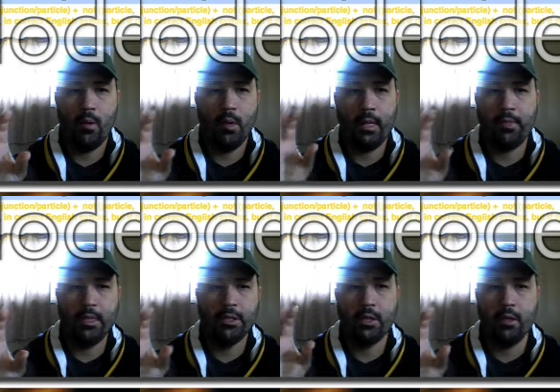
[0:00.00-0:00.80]
what I'm
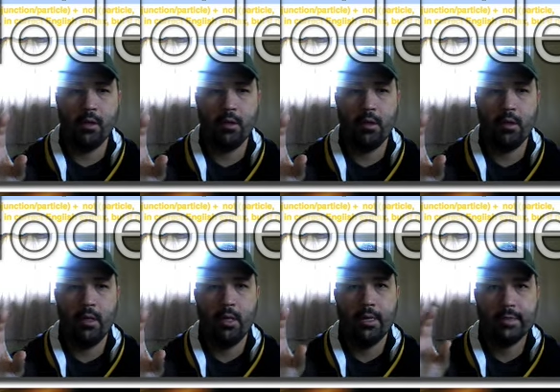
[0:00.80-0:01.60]
teaching here
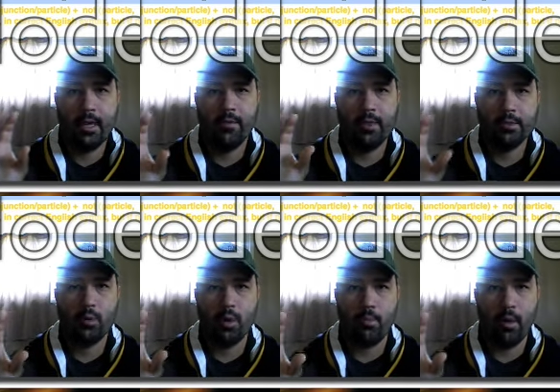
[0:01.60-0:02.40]
is how these
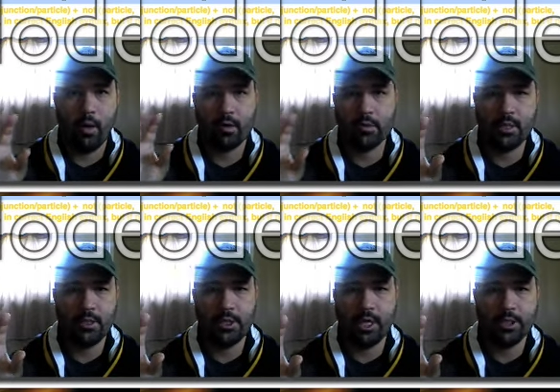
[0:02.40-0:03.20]
work, particles and
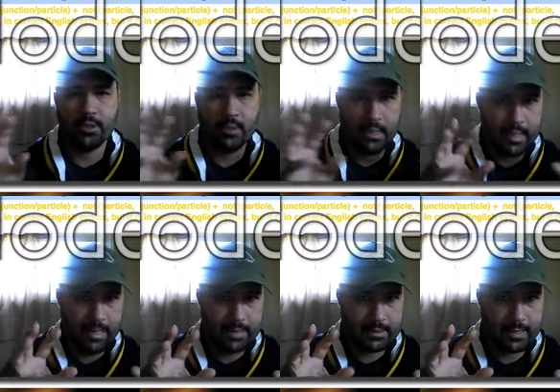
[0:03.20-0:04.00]
conjunction,
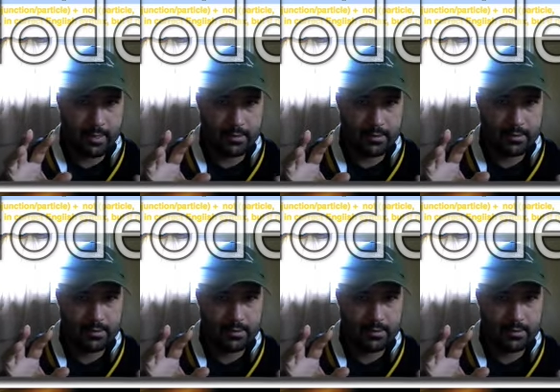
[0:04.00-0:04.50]
in a sentence.